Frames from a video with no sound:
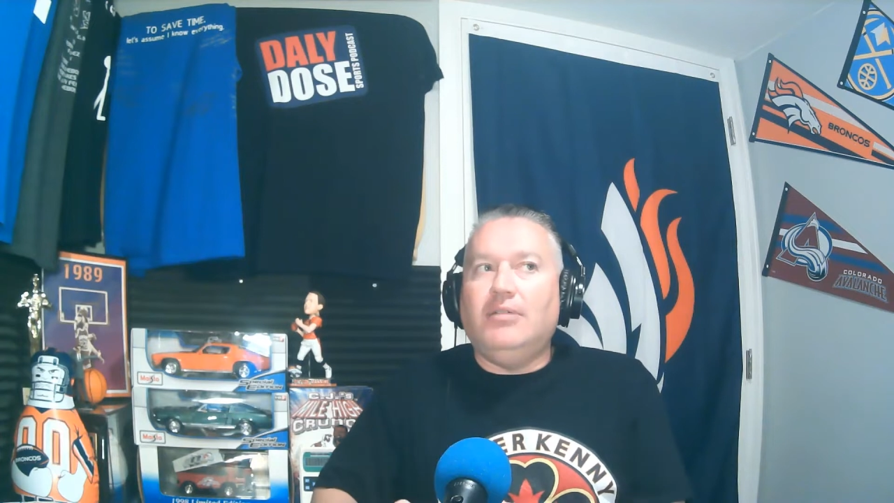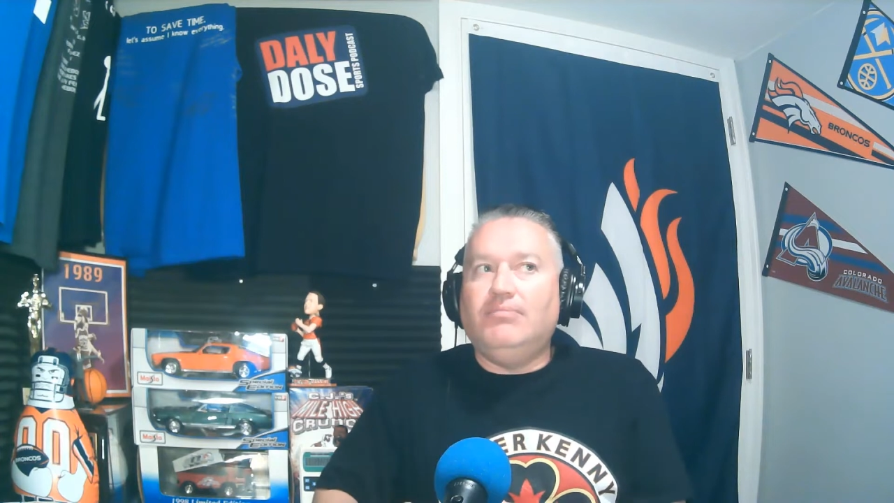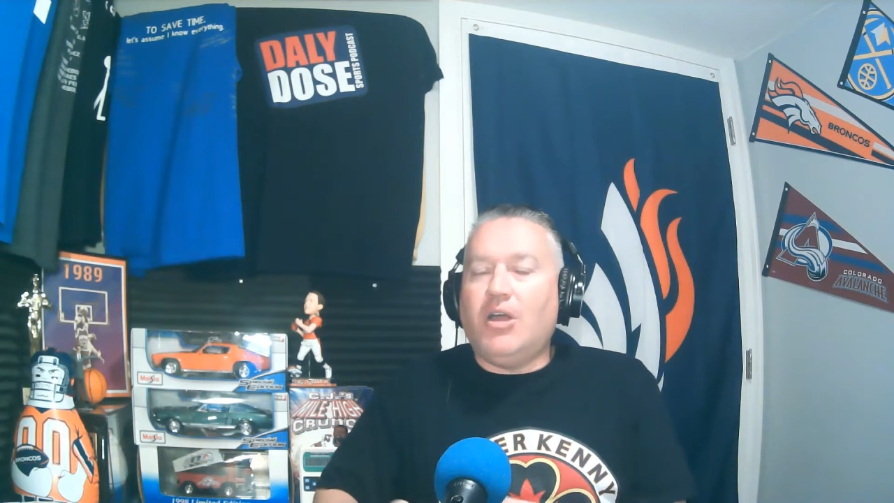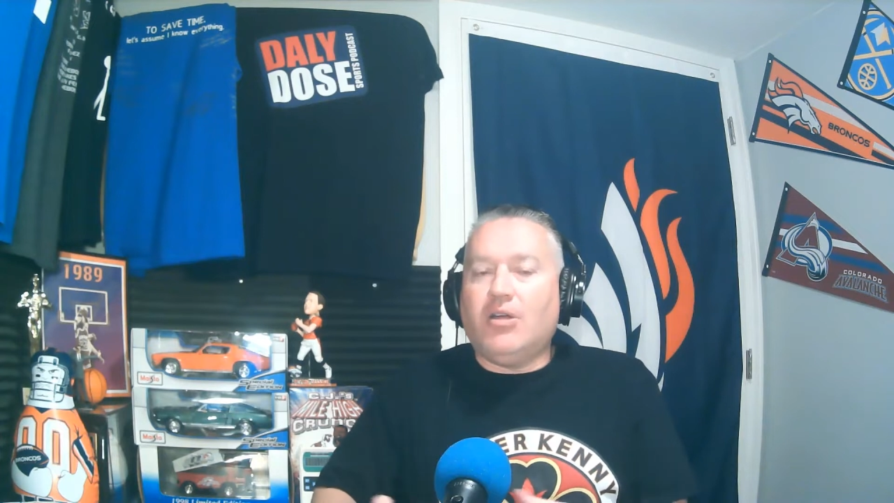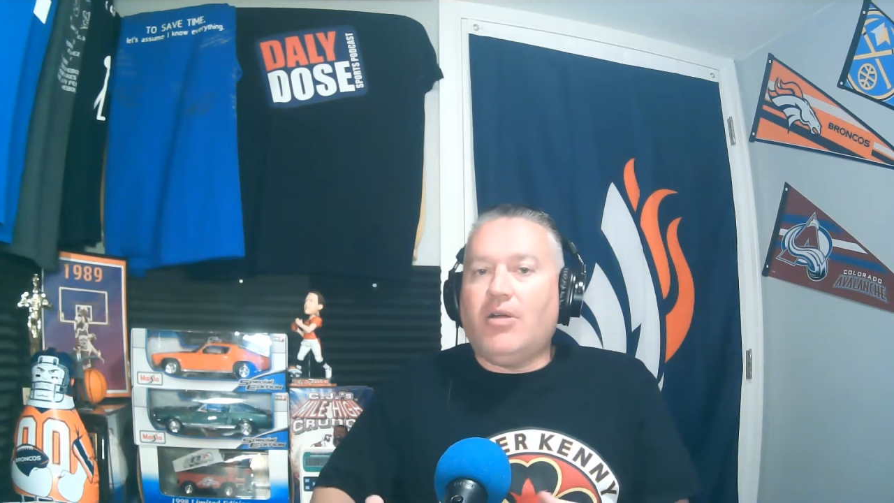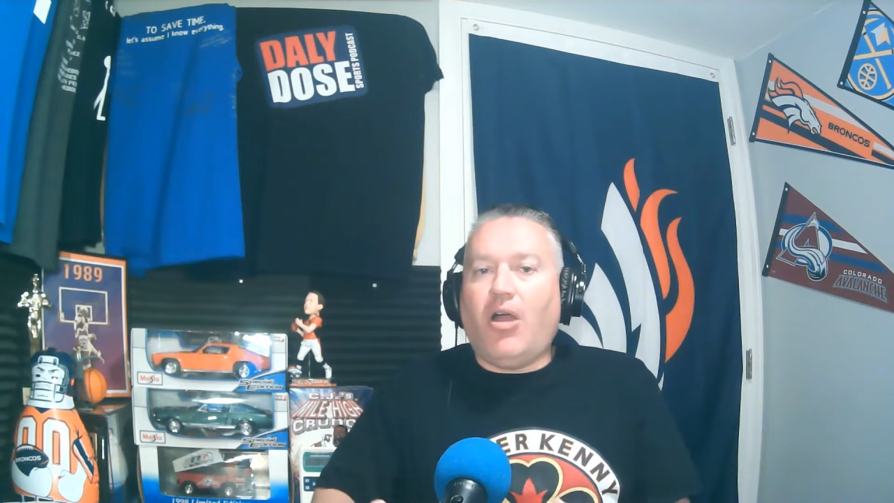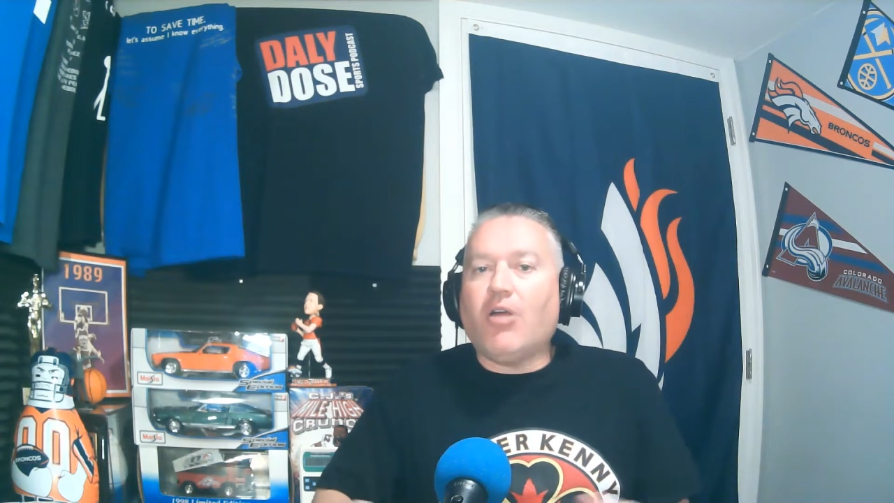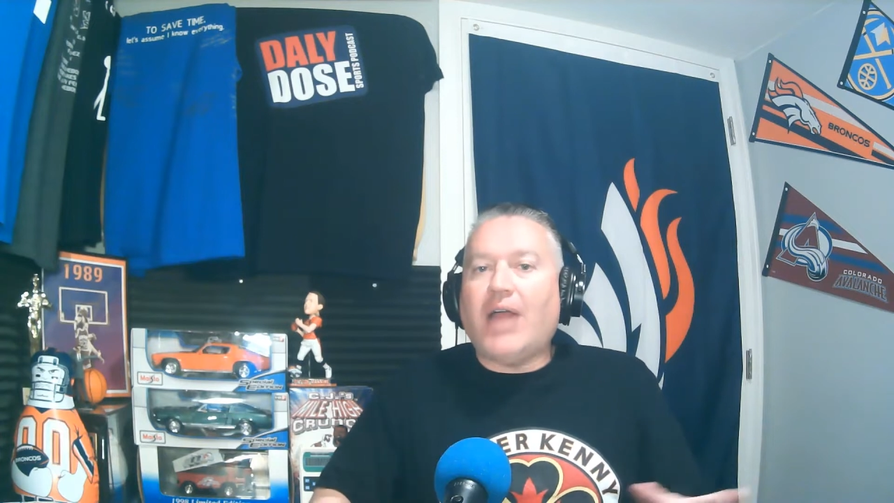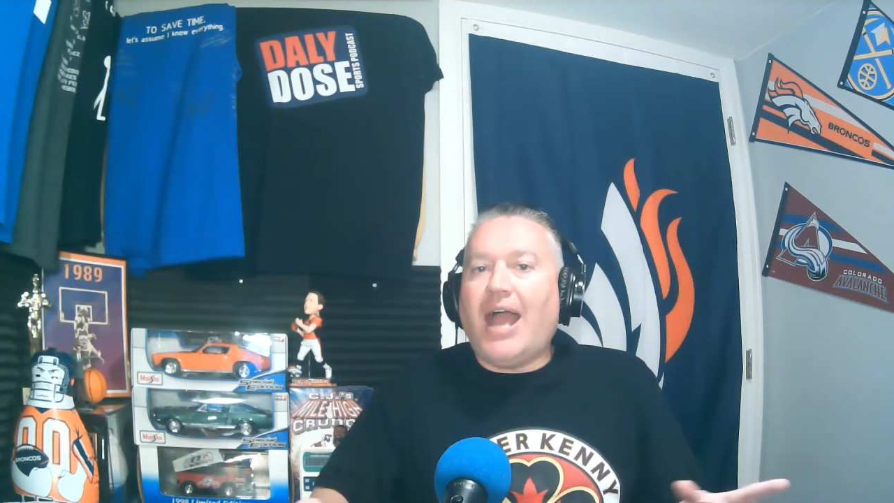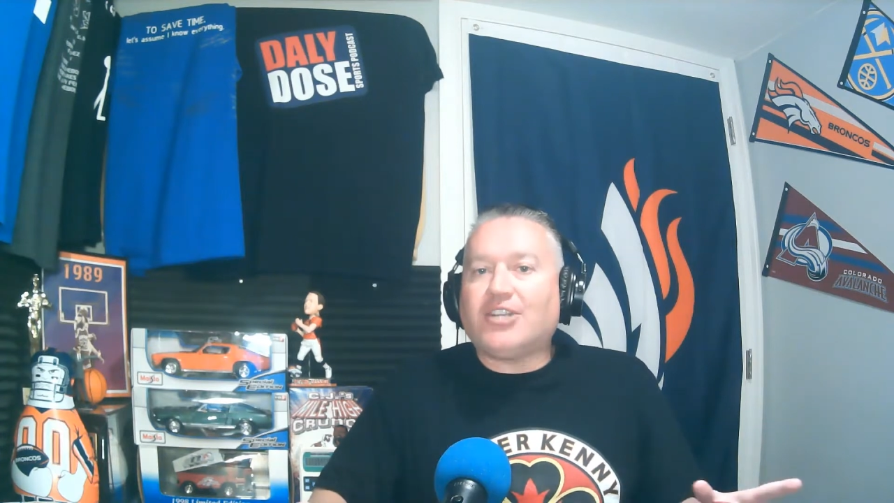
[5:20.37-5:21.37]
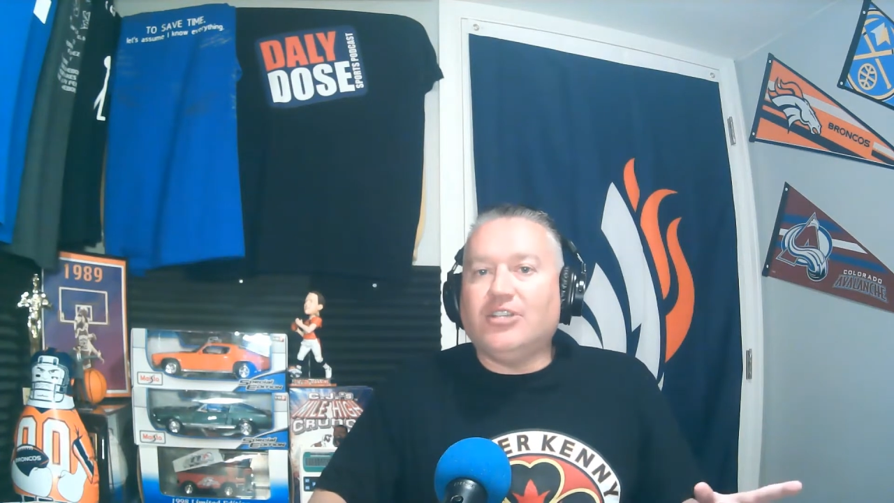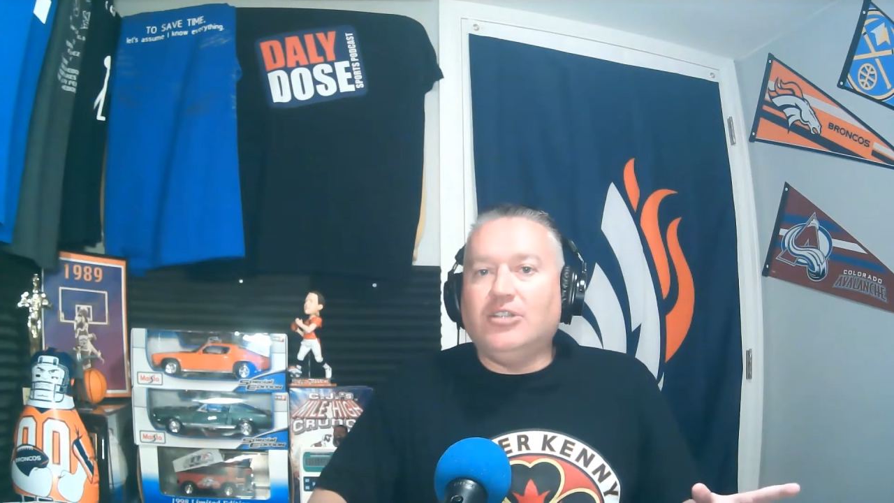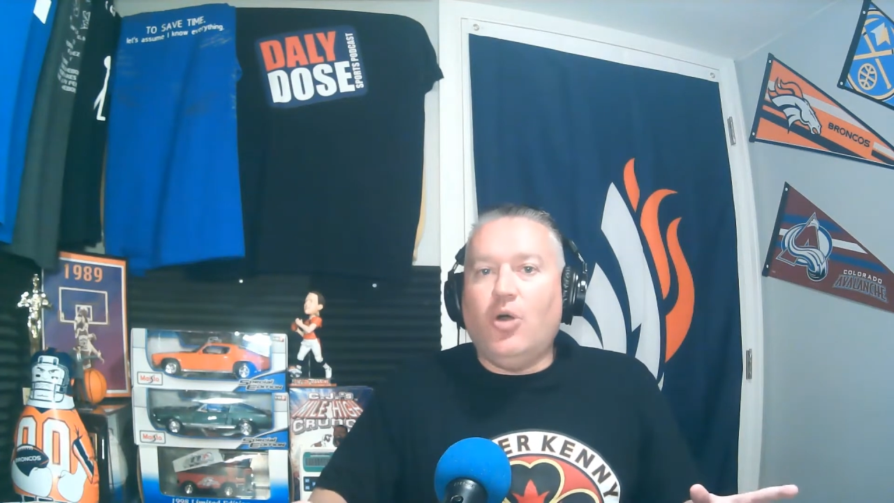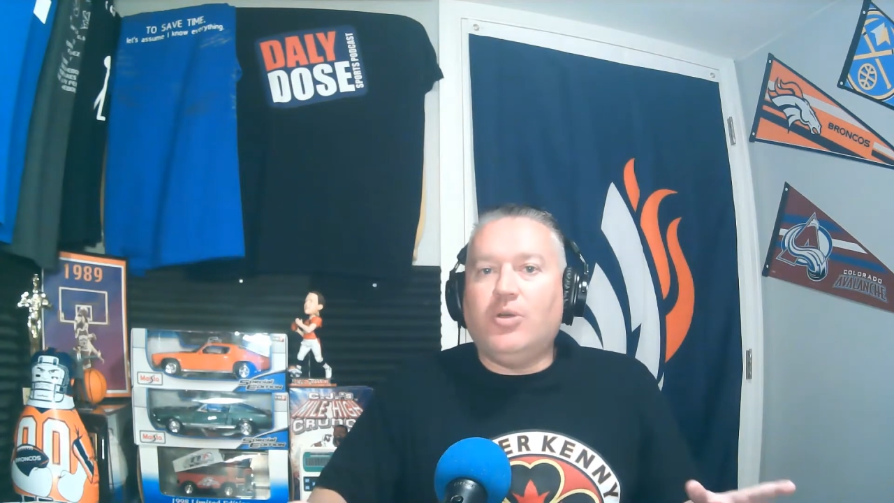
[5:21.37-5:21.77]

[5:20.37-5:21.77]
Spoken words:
there are actually no